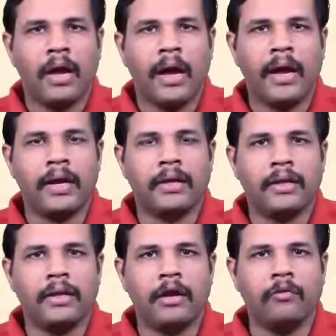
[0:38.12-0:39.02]

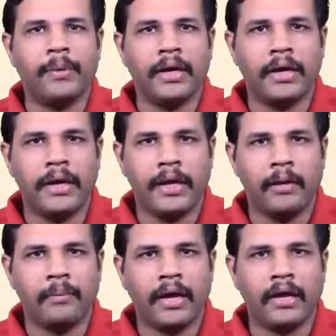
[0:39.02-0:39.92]
and they will be
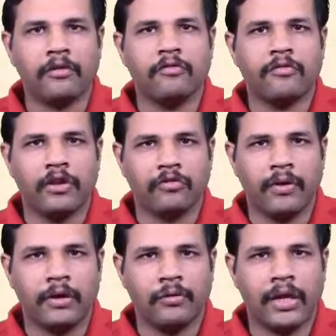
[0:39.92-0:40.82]
redeemed at face
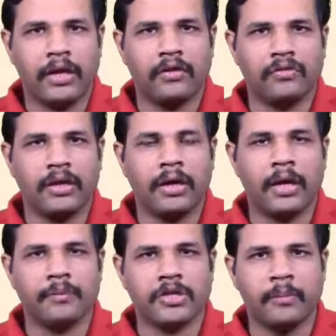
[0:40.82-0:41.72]
value, that is the
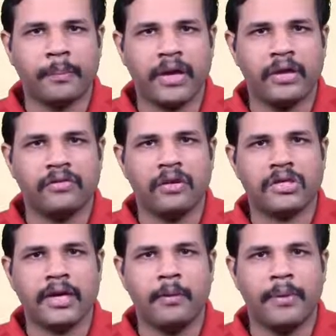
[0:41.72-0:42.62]
redemption price
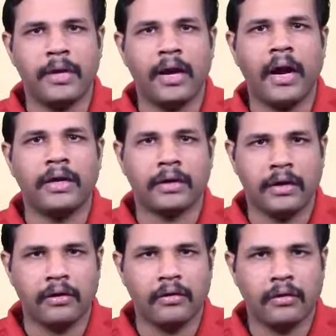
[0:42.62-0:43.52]
shall be
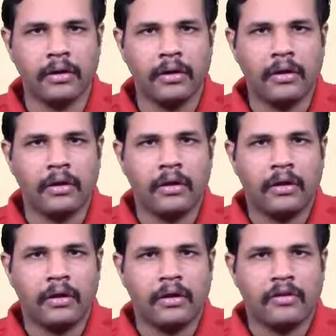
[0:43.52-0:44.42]
₹100.
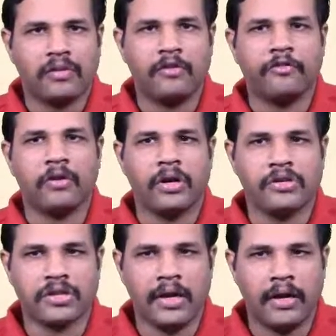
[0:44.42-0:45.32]
Say for
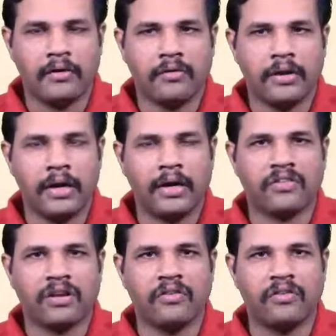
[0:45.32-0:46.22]
instance, let
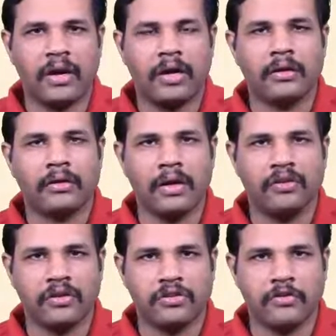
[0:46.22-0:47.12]
us consider
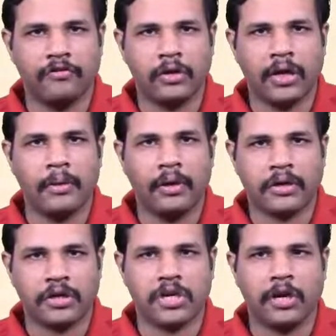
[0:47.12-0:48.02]
364-day
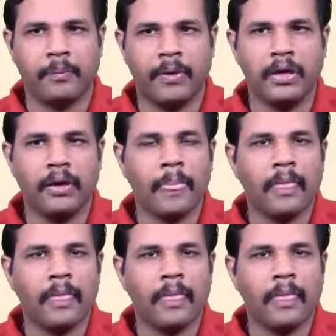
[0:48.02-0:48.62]
treasury bill.